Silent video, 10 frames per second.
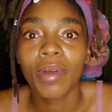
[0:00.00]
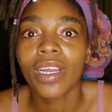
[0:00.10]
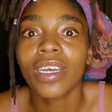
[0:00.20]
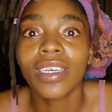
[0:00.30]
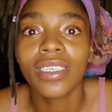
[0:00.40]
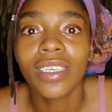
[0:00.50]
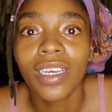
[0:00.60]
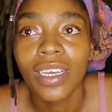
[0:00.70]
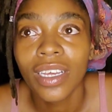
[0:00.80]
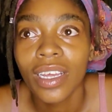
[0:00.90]
Because
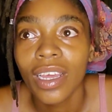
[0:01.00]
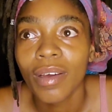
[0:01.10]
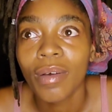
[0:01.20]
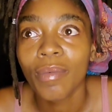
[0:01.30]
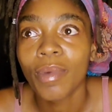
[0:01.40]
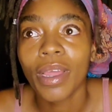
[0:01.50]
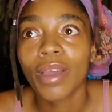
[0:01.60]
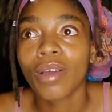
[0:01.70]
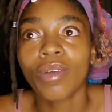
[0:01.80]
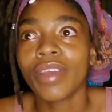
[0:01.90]

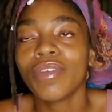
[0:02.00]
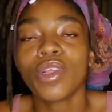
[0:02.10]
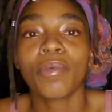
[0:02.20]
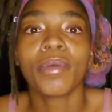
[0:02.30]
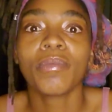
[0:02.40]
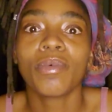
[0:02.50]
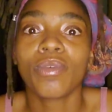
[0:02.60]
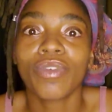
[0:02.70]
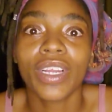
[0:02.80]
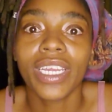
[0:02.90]
even though people
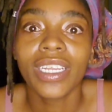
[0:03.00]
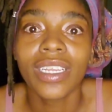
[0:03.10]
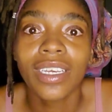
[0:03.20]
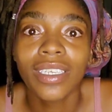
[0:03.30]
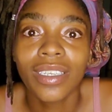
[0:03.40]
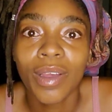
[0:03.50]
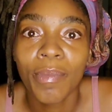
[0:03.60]
forget this,